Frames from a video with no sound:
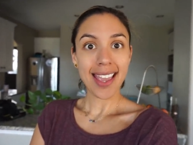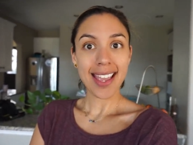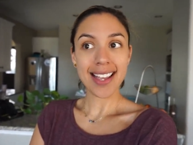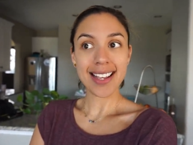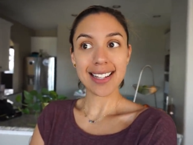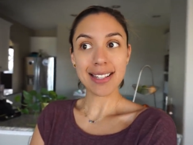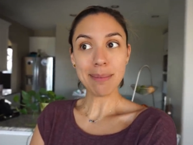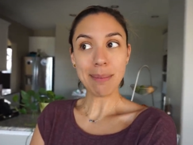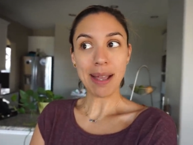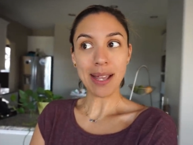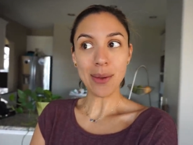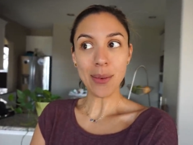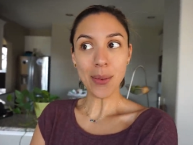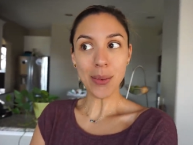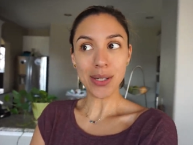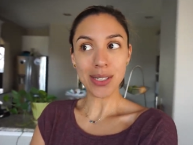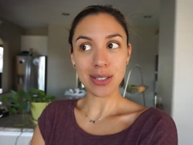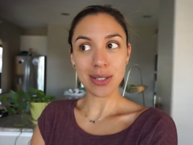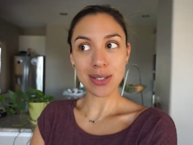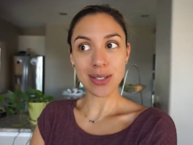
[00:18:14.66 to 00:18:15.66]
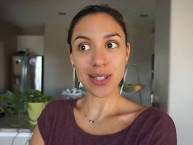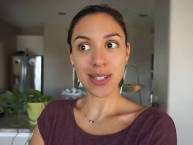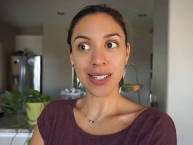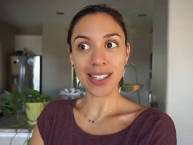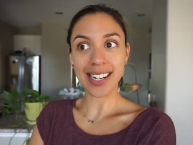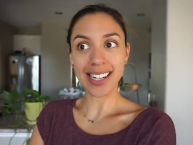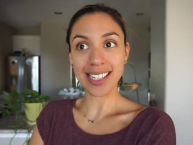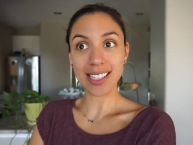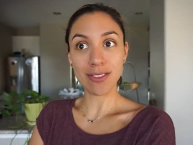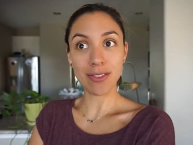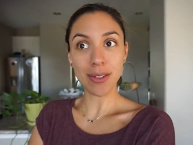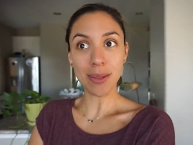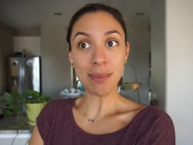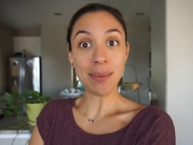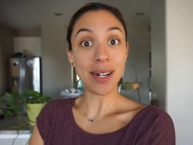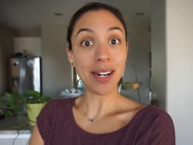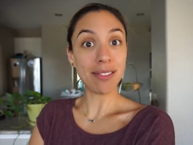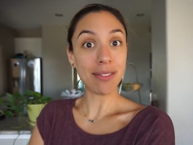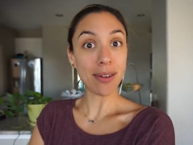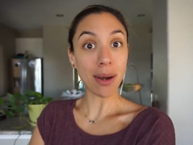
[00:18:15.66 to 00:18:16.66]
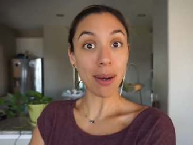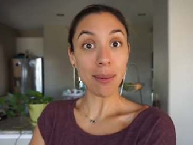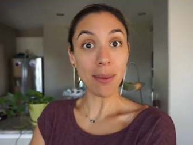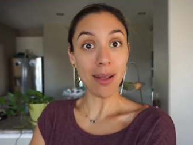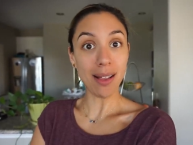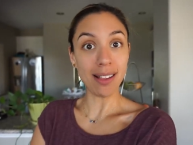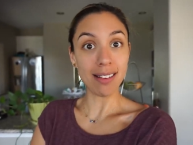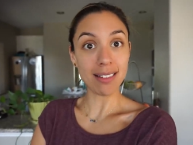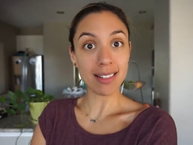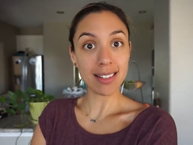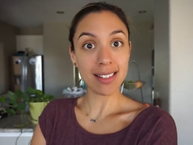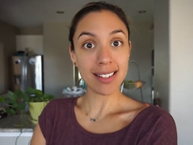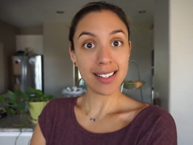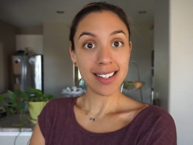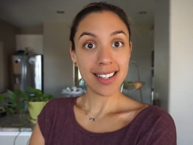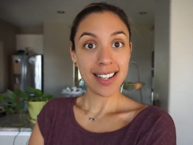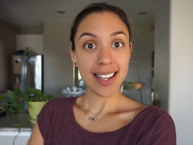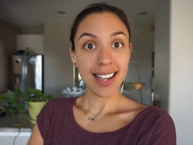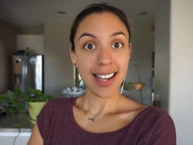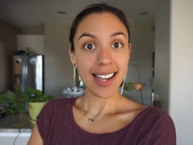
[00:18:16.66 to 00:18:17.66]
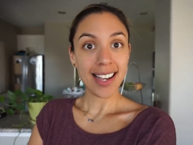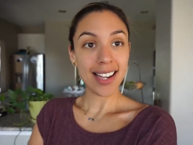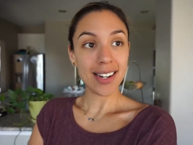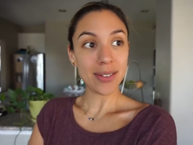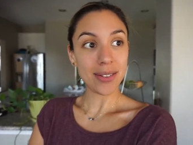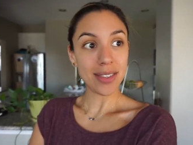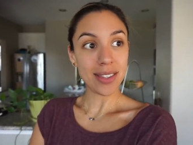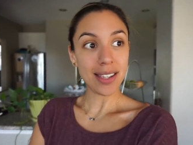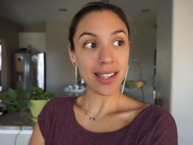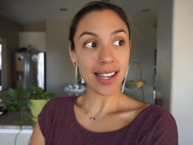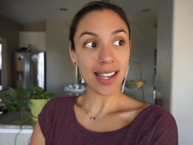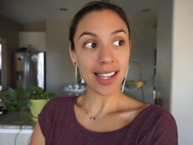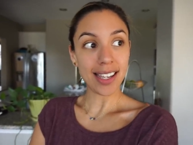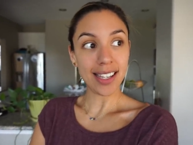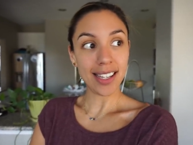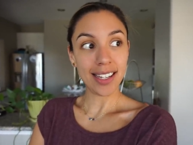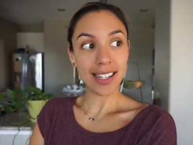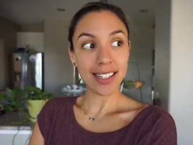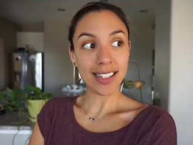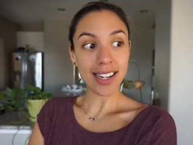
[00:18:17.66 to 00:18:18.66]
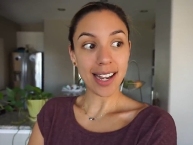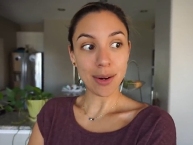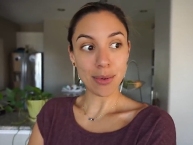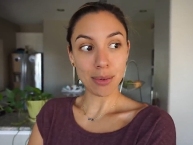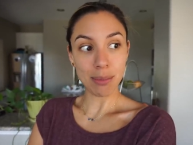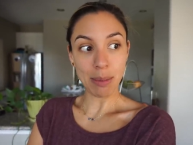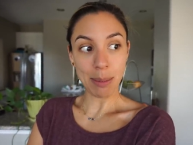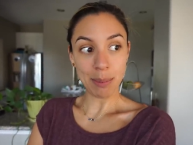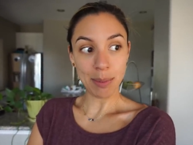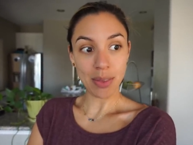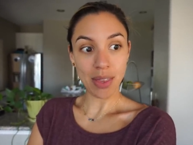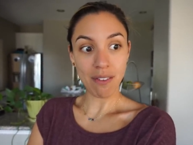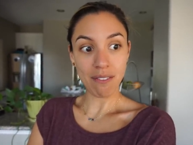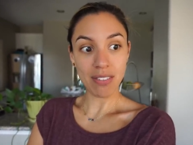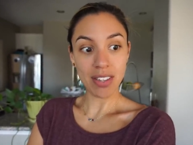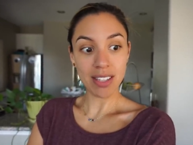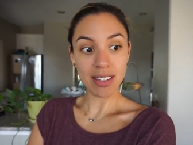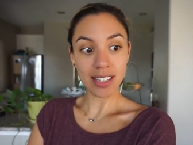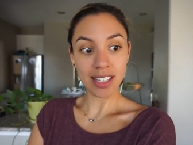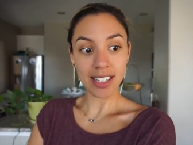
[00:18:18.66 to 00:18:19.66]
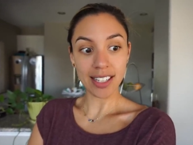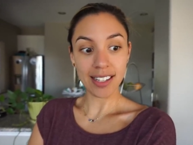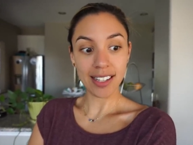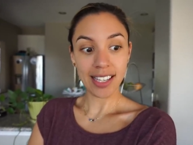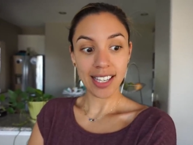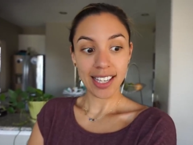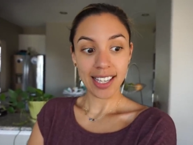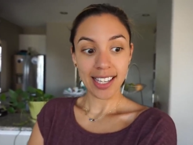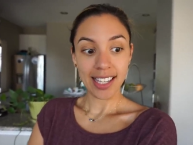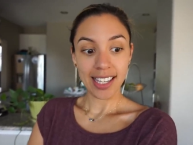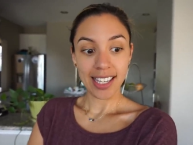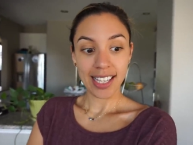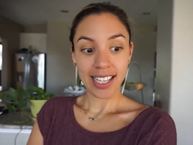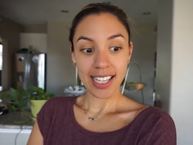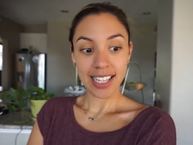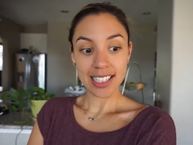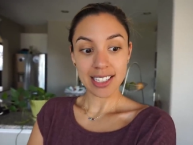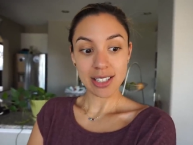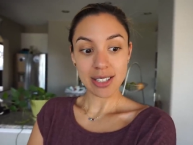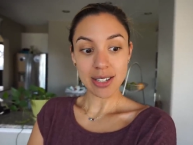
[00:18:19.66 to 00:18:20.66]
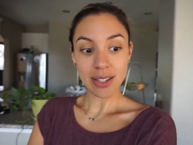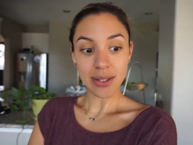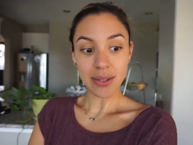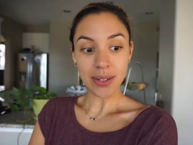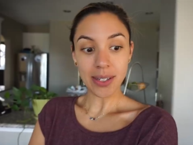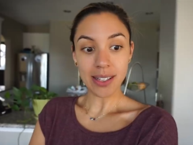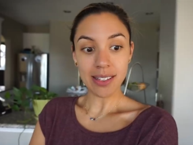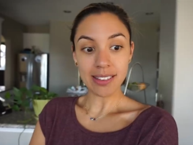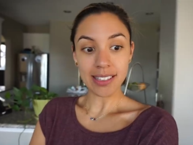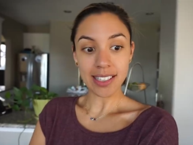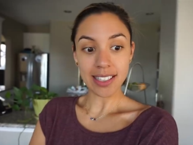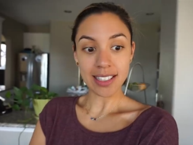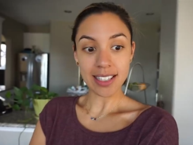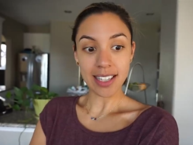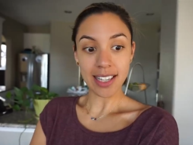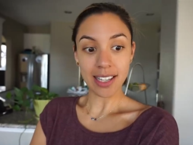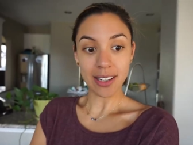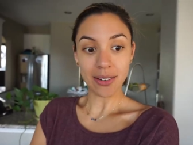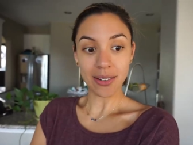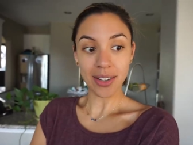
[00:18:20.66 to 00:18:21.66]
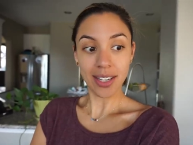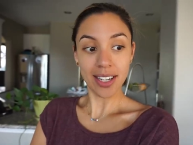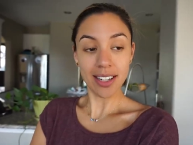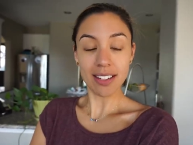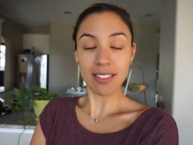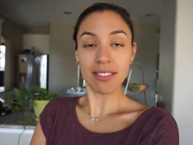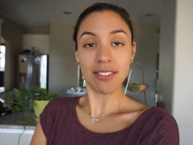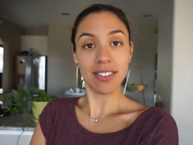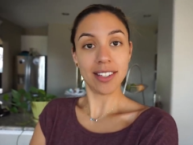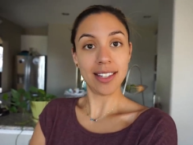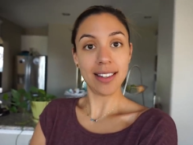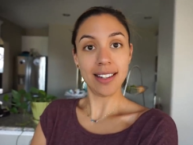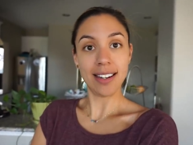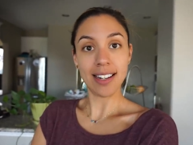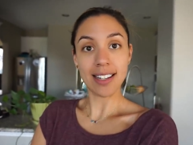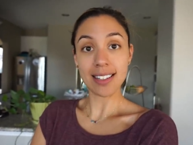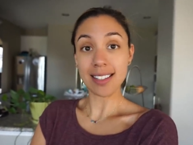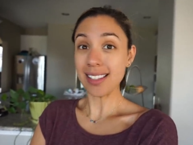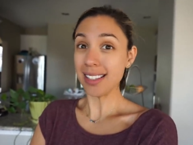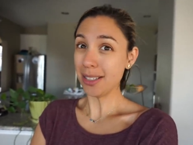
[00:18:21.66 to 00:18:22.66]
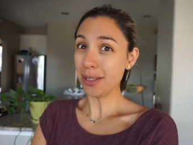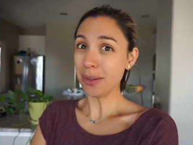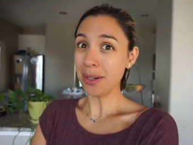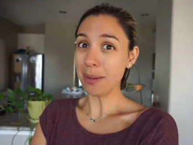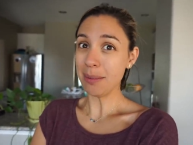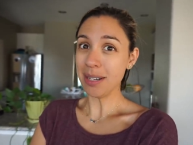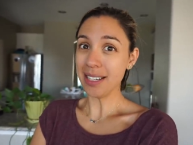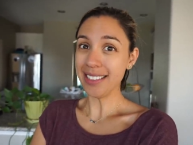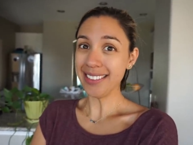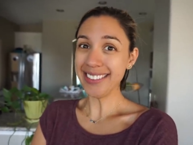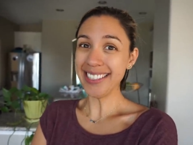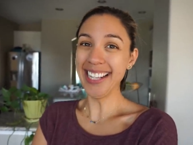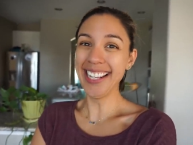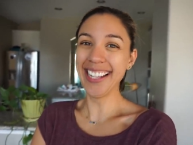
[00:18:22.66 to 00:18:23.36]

is my oyster. I could film whatever I want. I don't think I, I remember that feeling. And so I'll need to get creative in the next like 20 minutes.